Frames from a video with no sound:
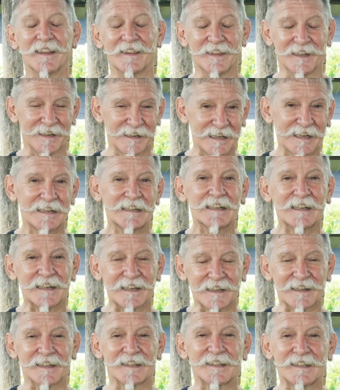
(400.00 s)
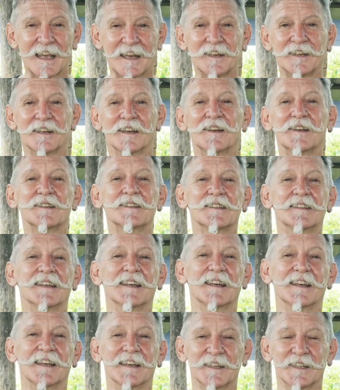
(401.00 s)
the lignin and the cellulose
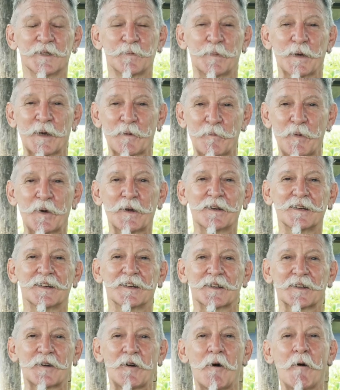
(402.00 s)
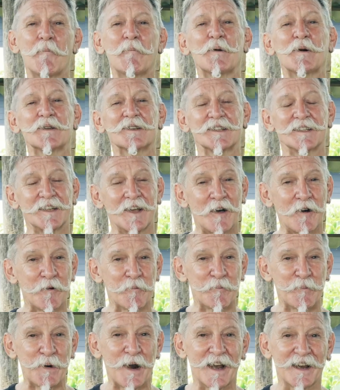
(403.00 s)
that is being put into the compost to
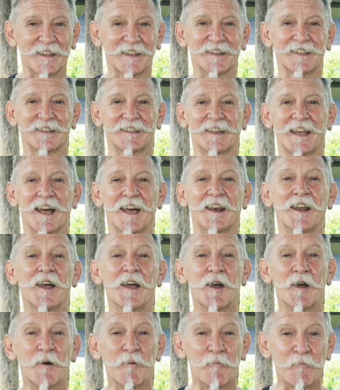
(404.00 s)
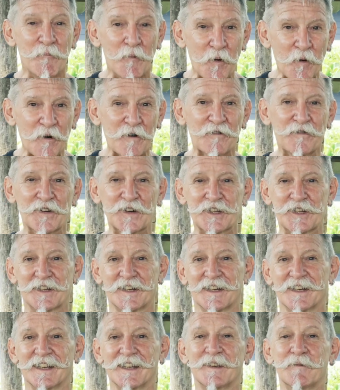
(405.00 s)
help break this down more
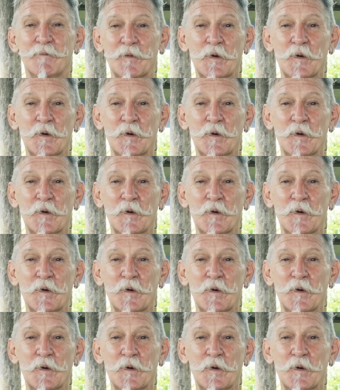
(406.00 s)
efficiently and